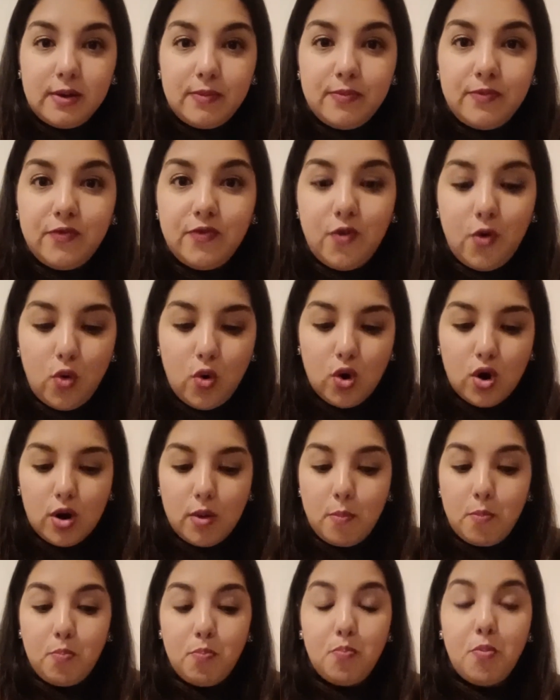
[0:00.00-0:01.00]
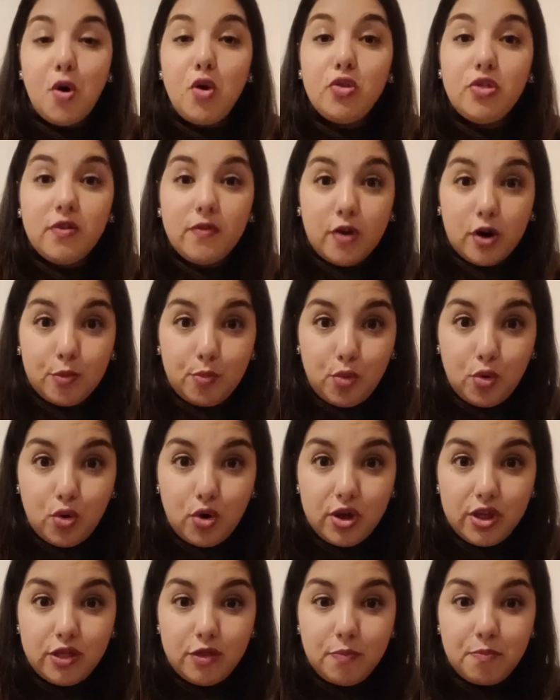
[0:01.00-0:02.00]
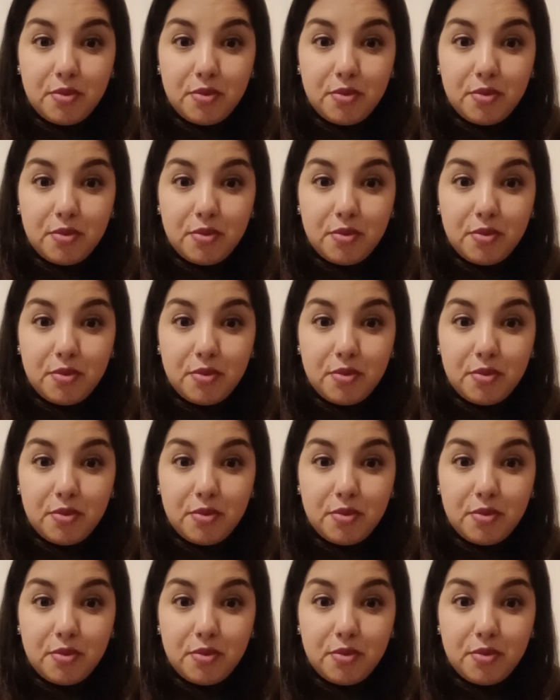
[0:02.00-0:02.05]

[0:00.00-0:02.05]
for both of our boys,